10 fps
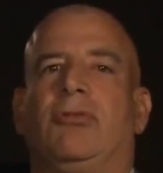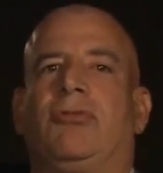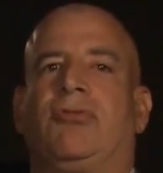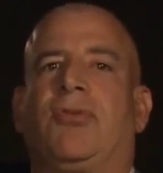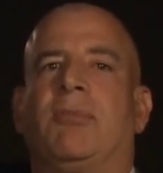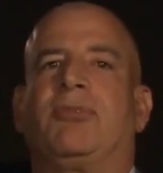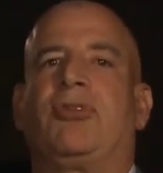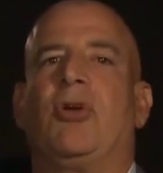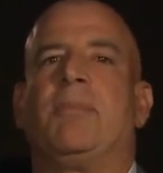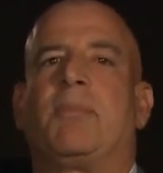from
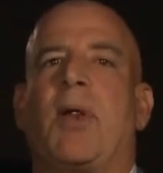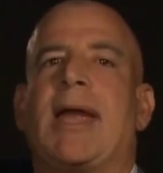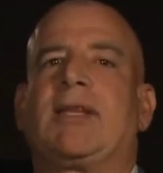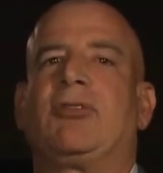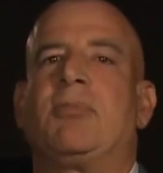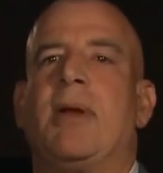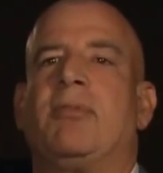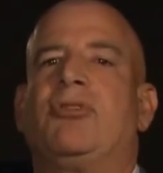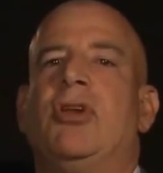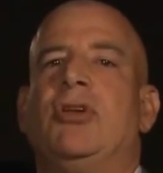certain practice
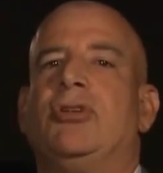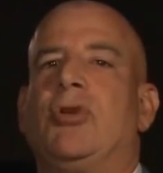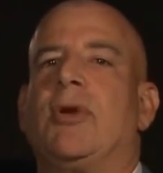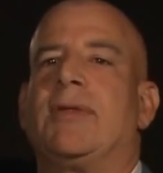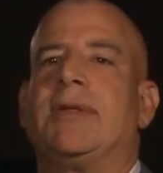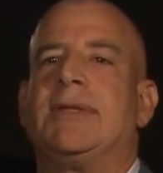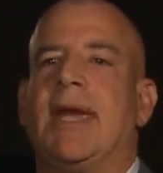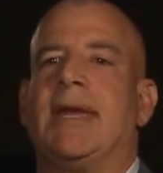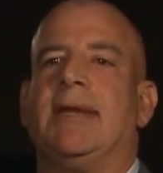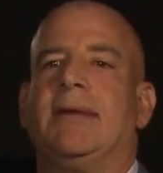members during the day.